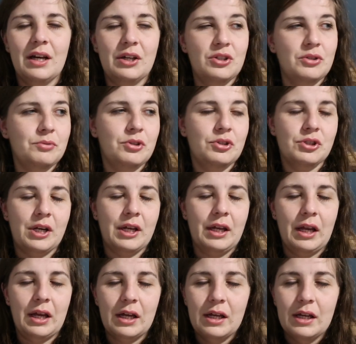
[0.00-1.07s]
I could do with a
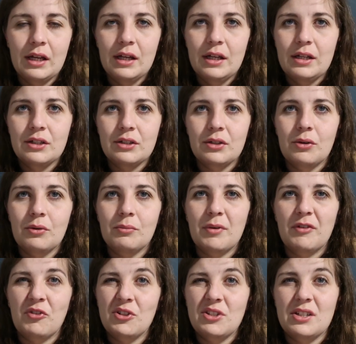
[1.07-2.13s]
drink. So my
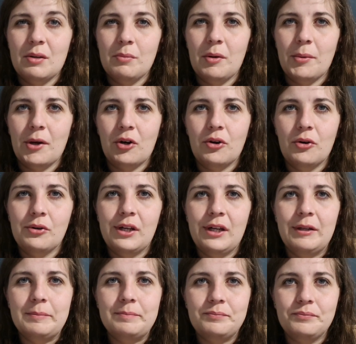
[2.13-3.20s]
voice is going to be a bit
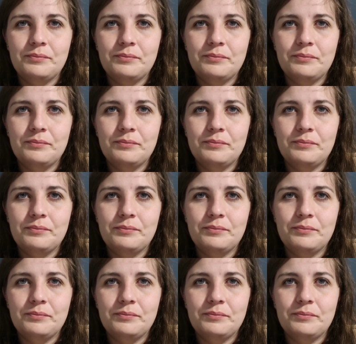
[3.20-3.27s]
croaky.